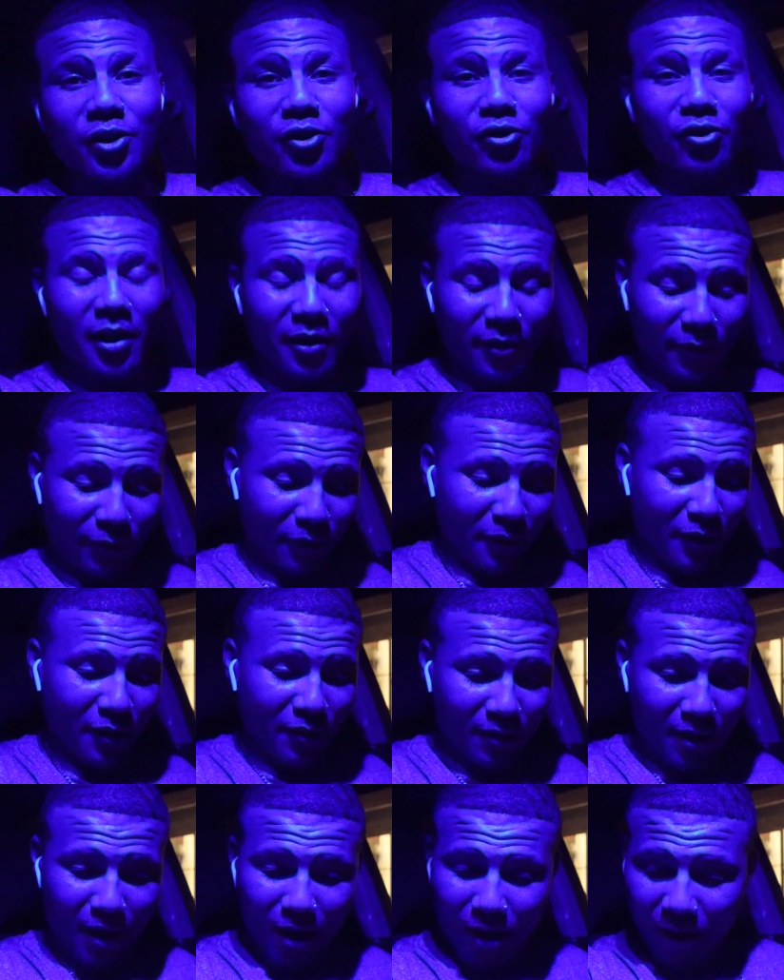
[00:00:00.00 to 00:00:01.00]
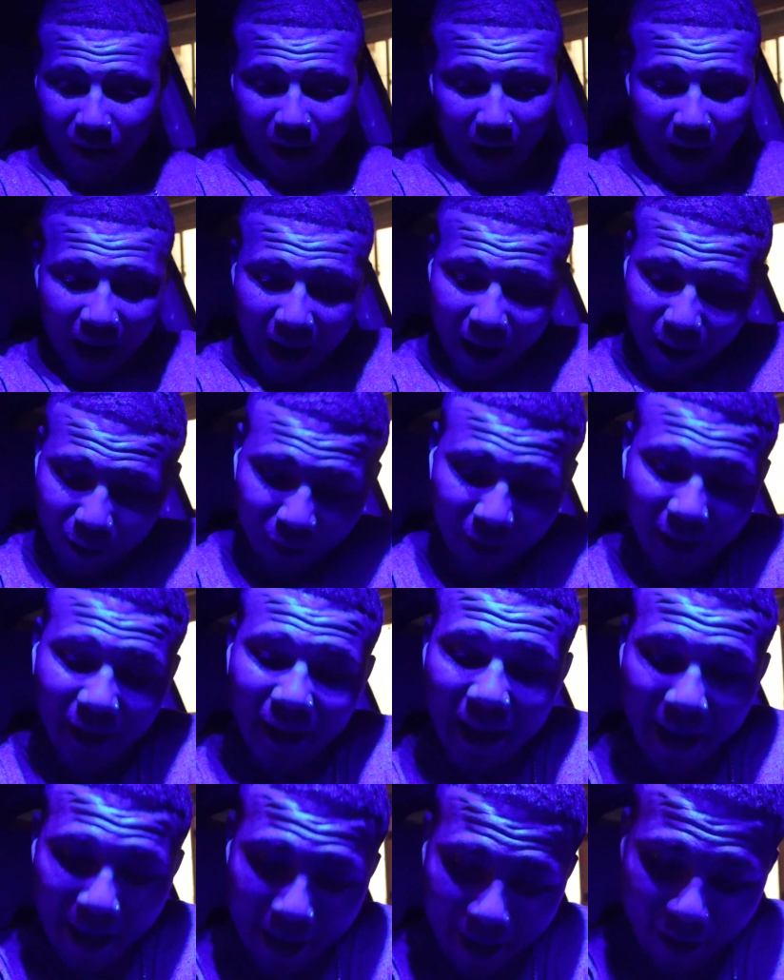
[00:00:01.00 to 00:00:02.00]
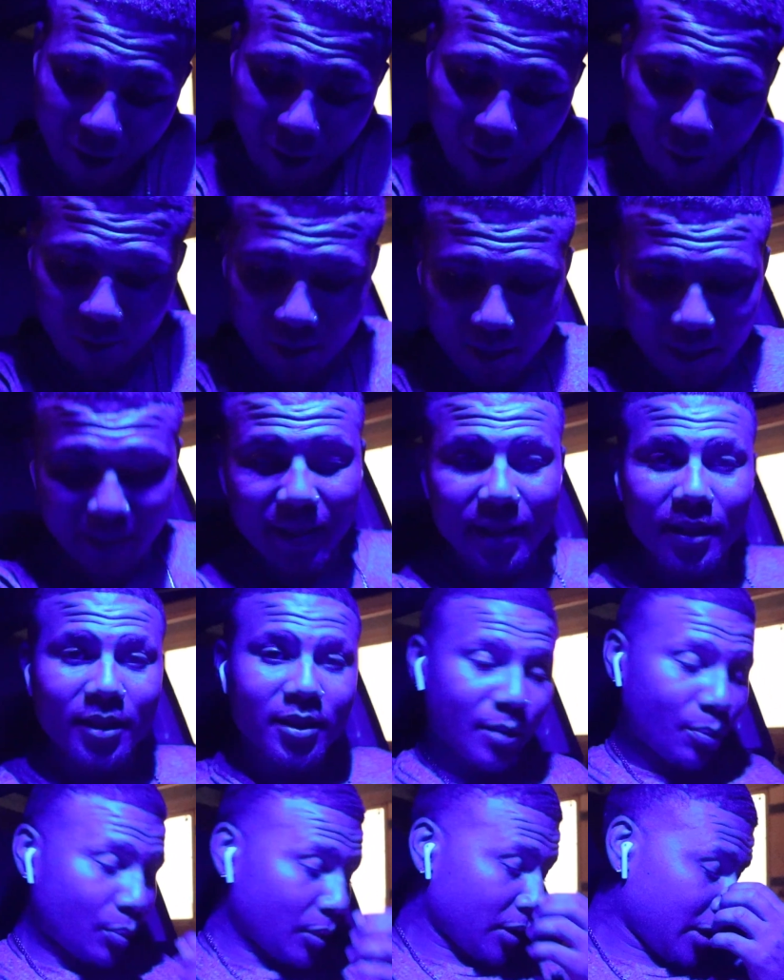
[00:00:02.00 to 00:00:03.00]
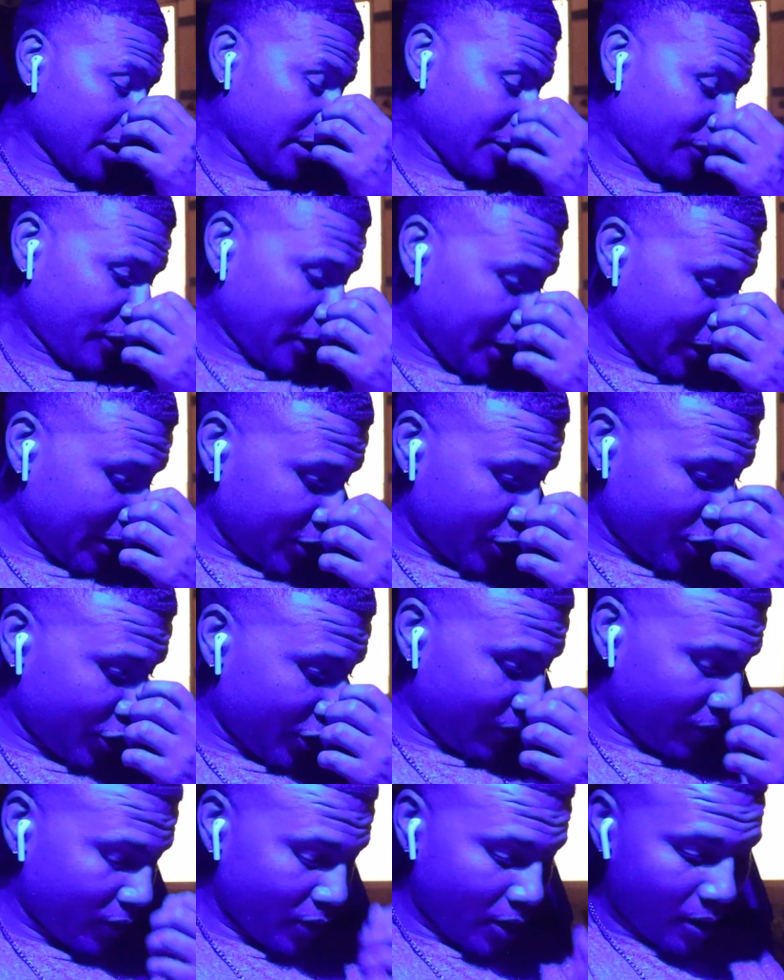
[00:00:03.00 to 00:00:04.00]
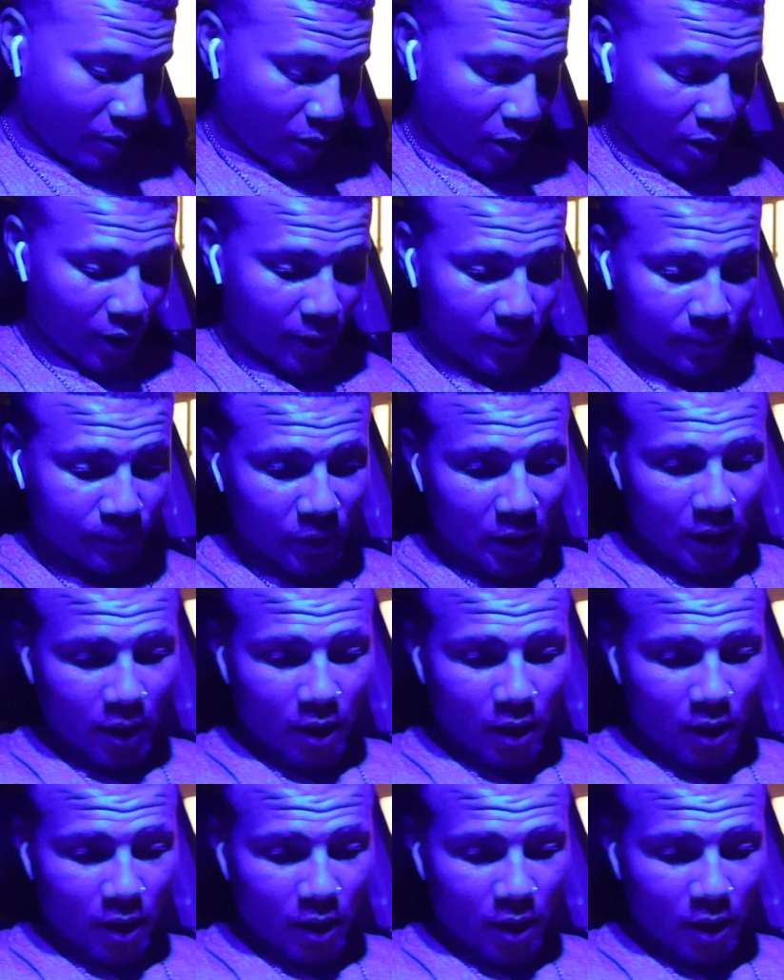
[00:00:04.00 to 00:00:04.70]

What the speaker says: to try to figure out how the hell to put this freaking shift knob on,